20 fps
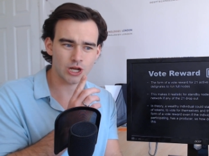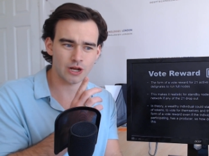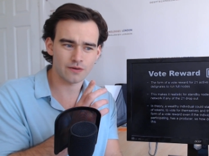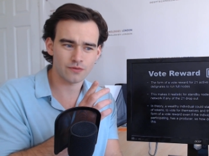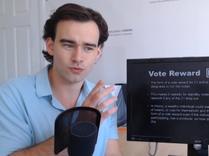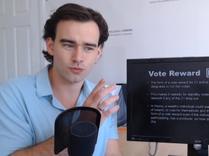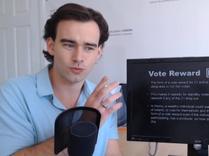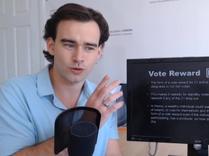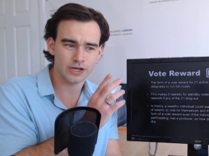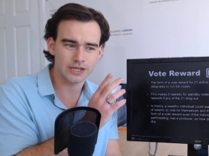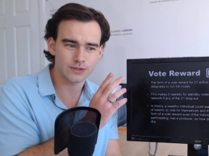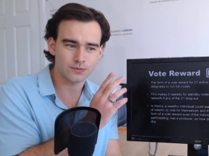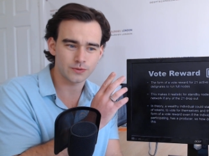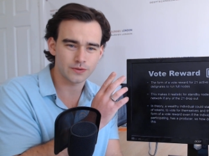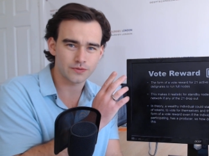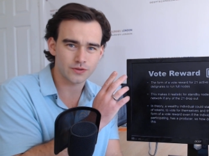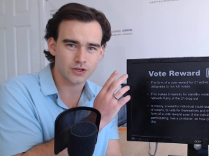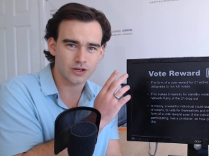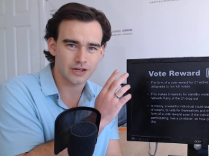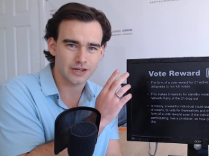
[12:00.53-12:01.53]
otherwise
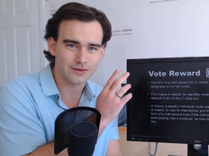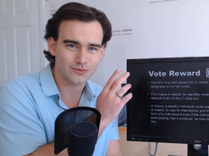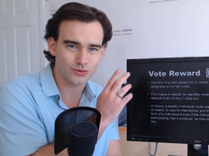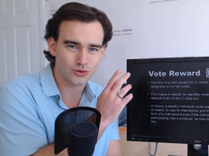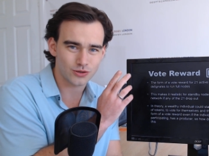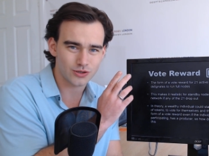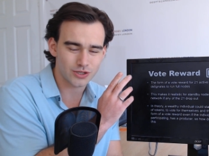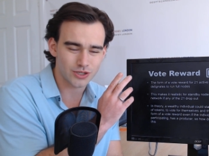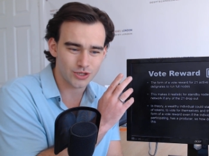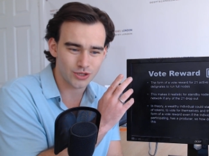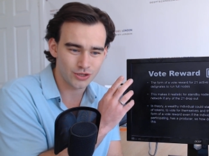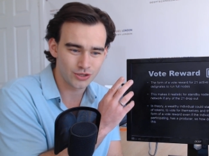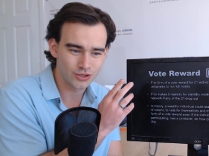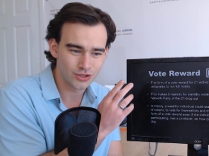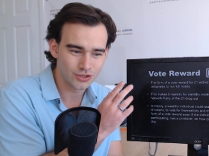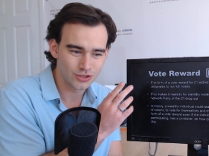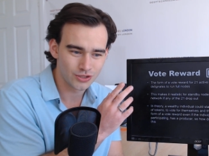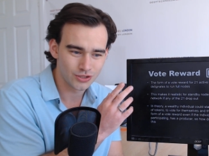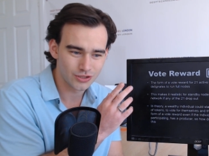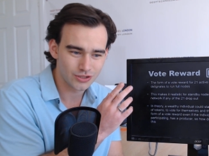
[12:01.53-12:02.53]
we've kind of got a
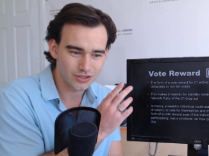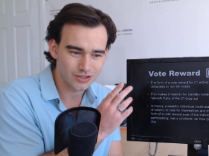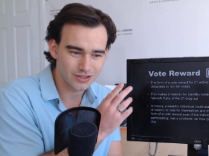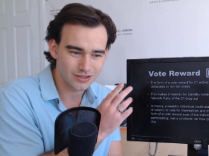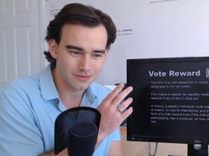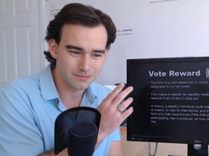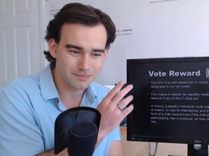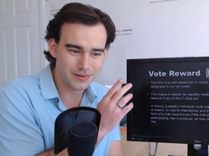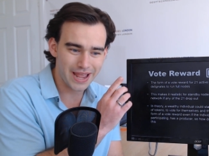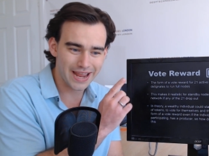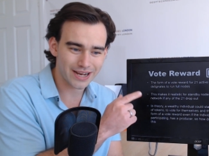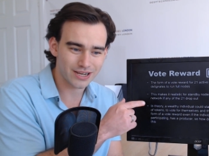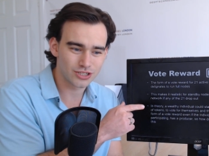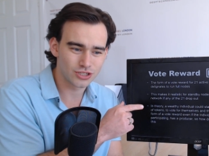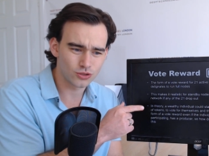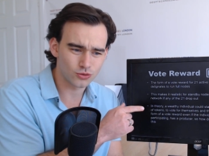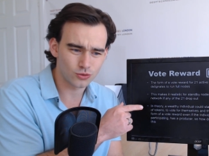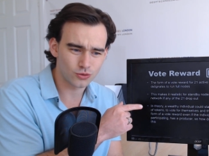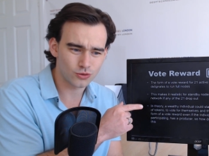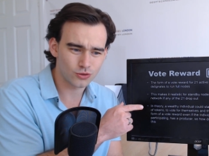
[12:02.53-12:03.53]

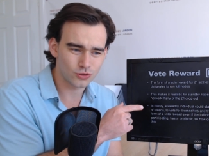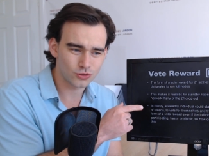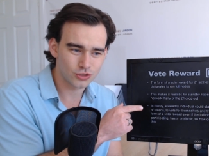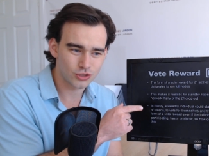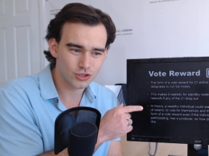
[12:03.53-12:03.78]
backdoor